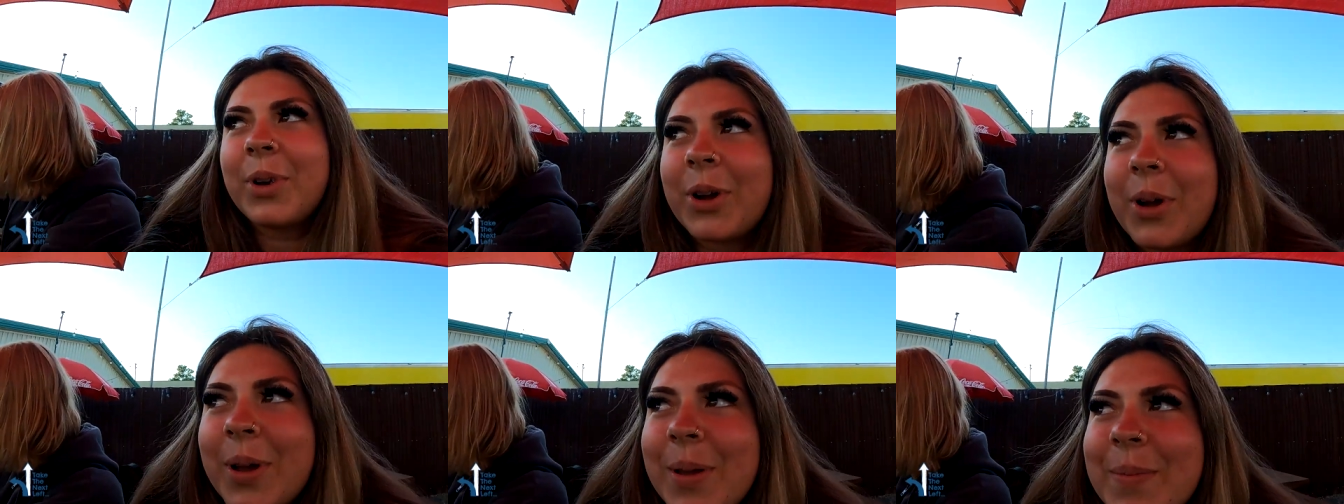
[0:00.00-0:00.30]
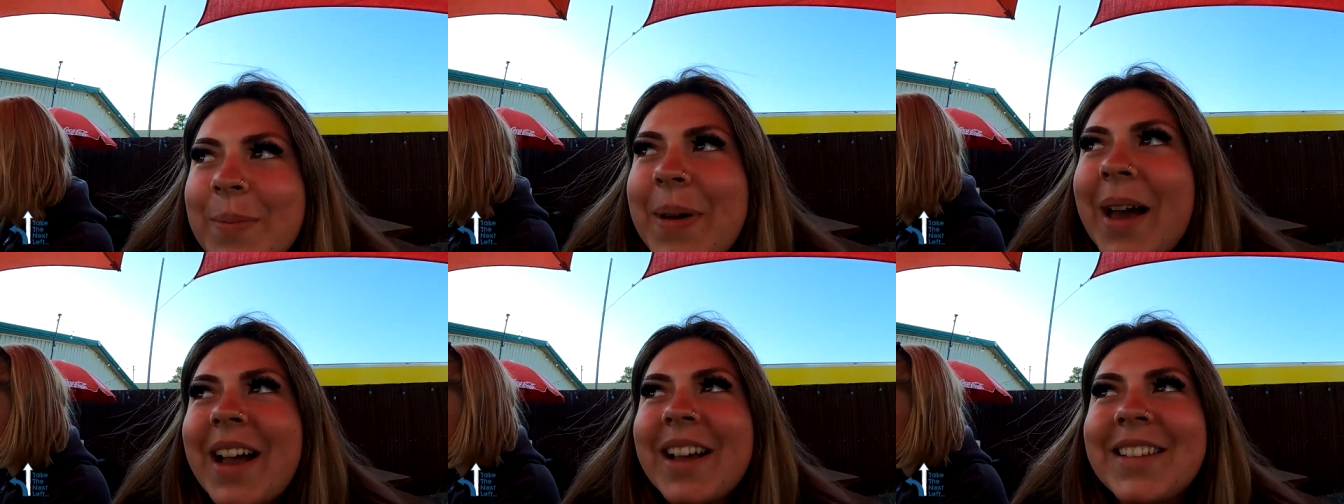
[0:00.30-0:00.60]

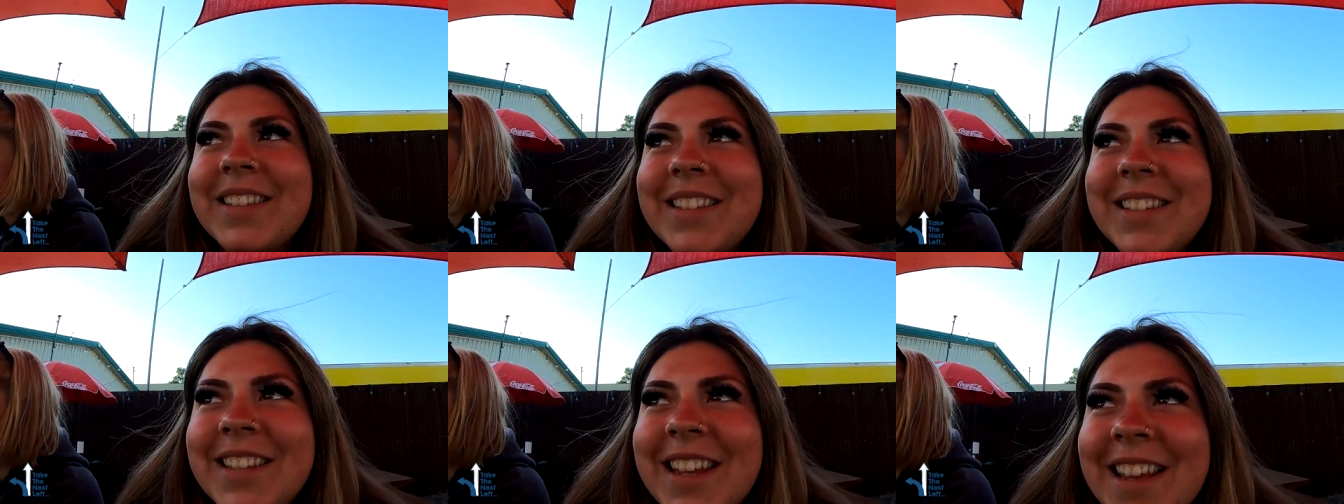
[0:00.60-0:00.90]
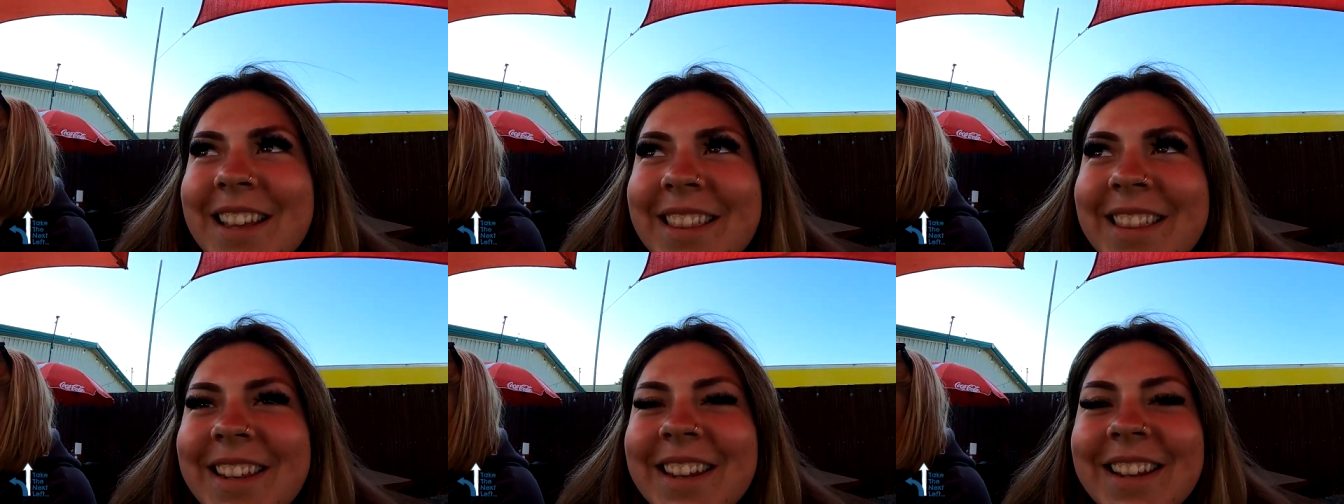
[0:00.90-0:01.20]
going back to
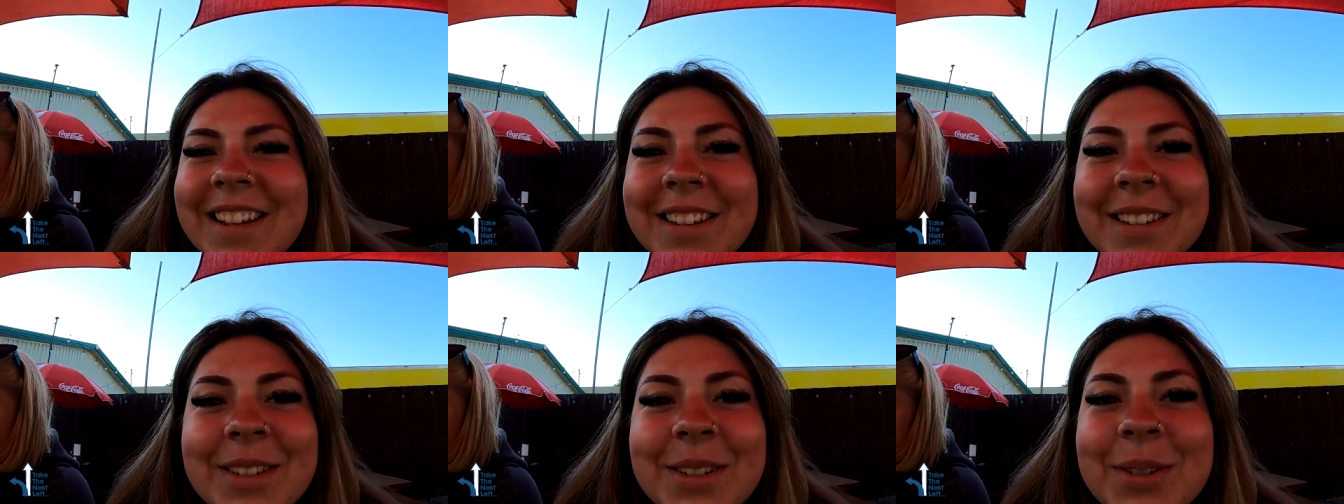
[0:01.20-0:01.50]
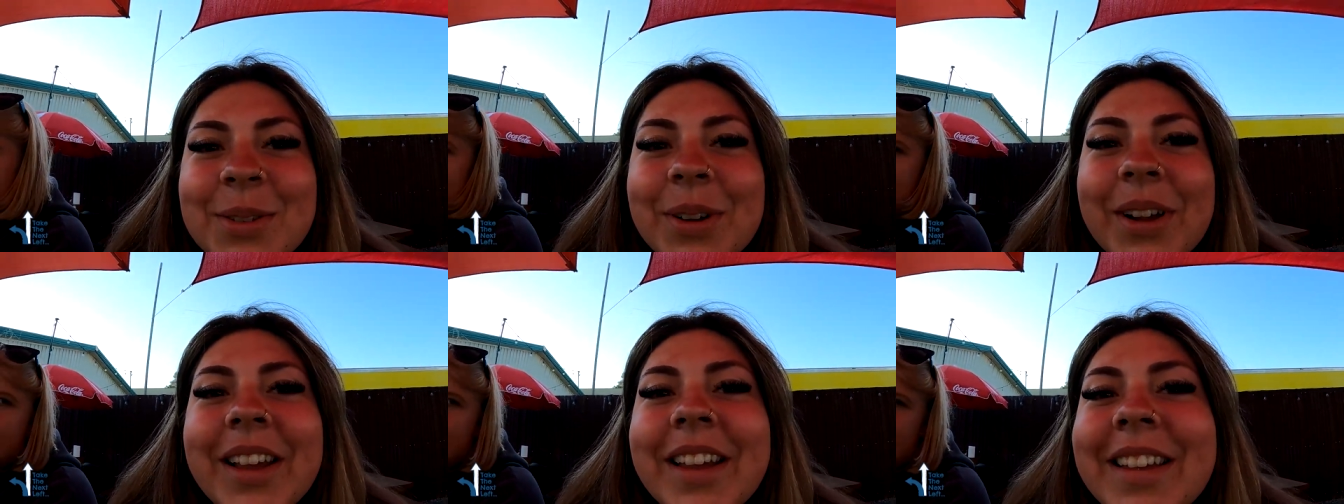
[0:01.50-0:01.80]
Take the
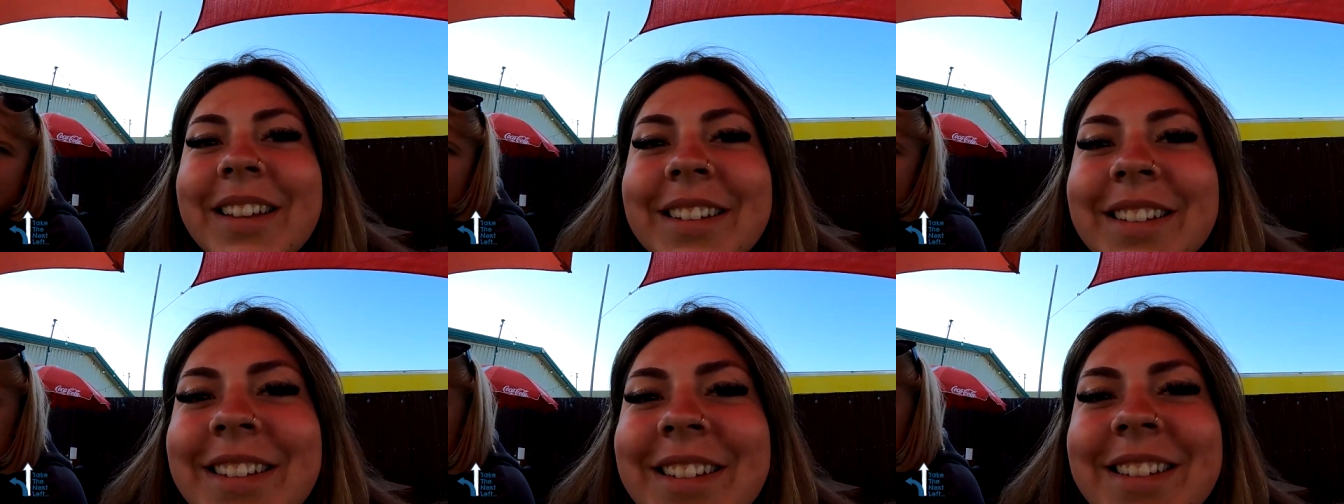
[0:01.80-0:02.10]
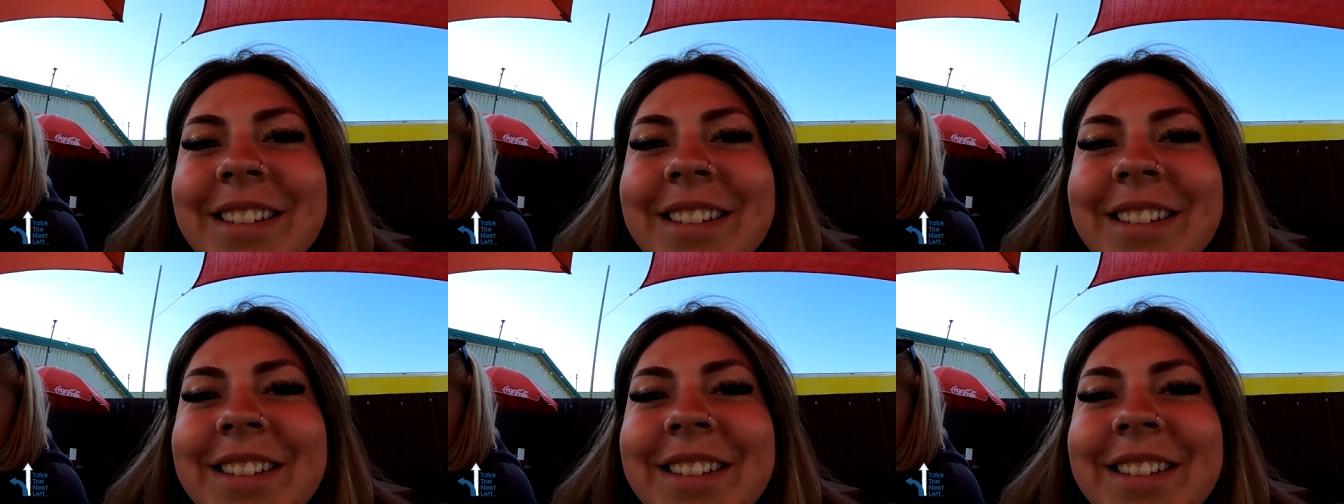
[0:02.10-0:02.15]
Next Right.